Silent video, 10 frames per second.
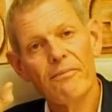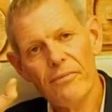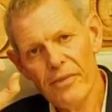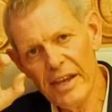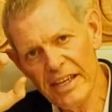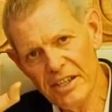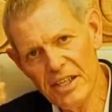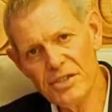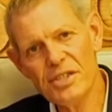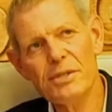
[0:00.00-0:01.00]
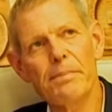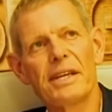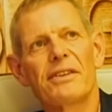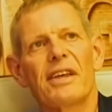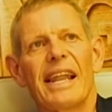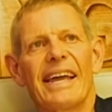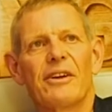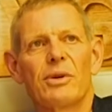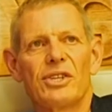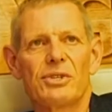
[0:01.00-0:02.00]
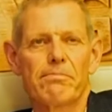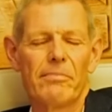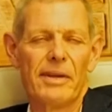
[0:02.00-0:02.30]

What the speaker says: They need to speak the language